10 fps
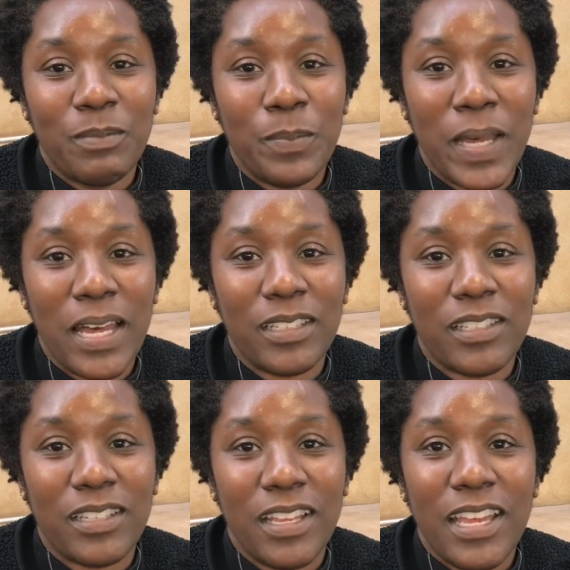
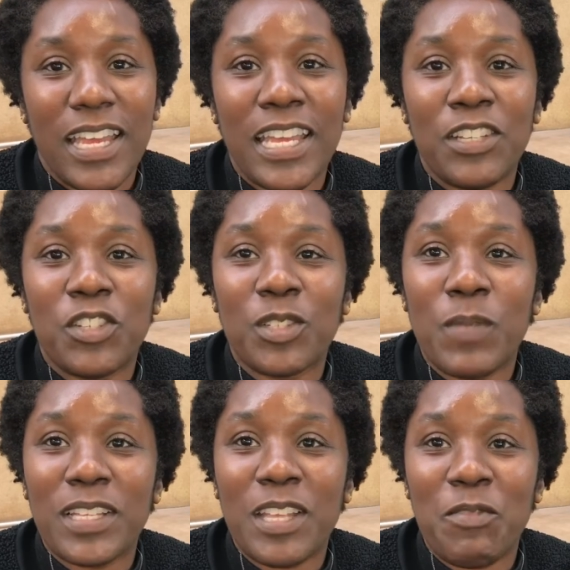but it just
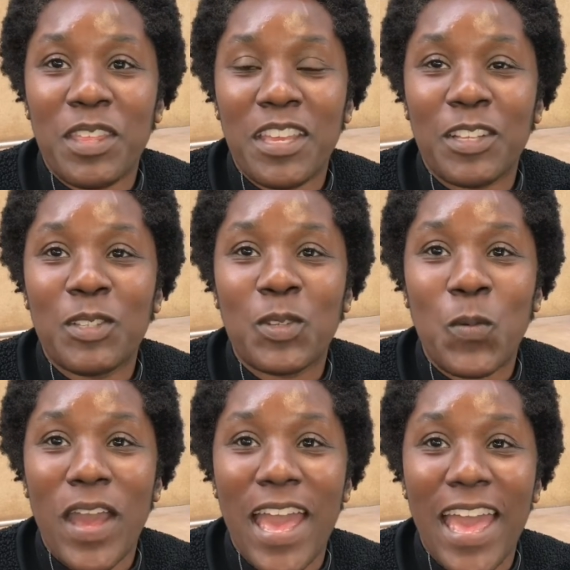makes everything
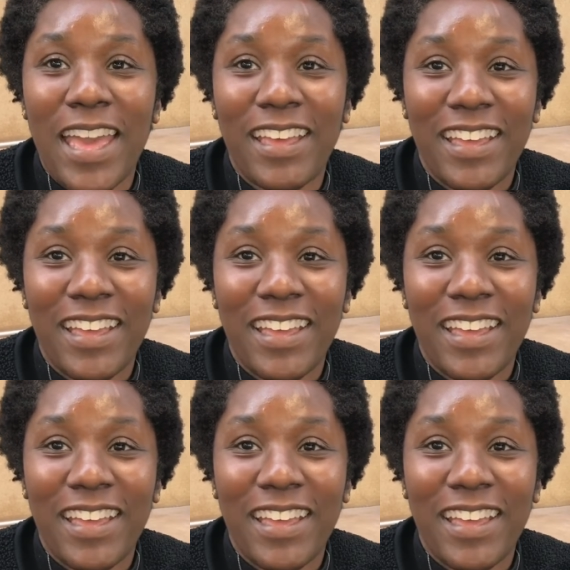square